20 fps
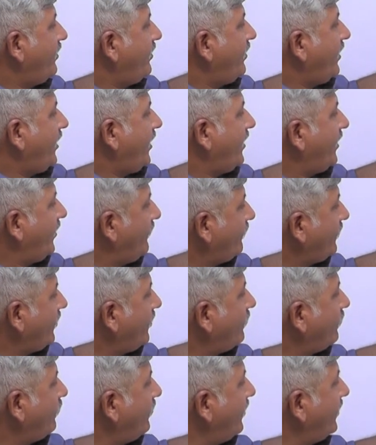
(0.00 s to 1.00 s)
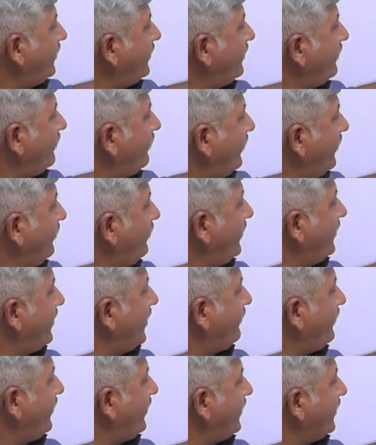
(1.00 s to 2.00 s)
And if controller with
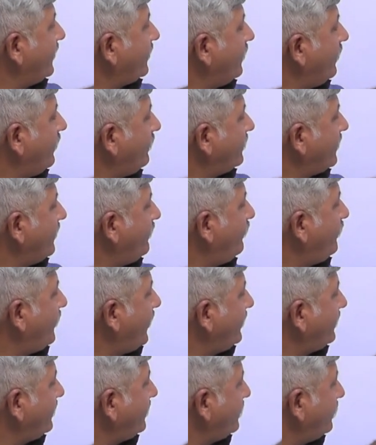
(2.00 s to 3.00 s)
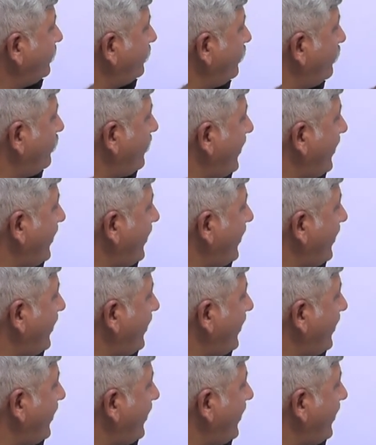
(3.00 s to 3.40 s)
the application of some pulse through